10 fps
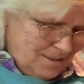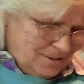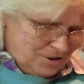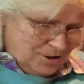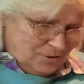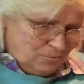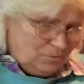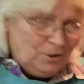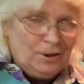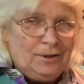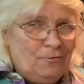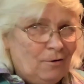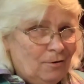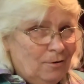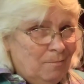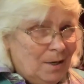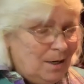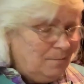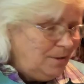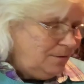she's really drawn to
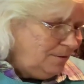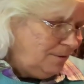Bobby.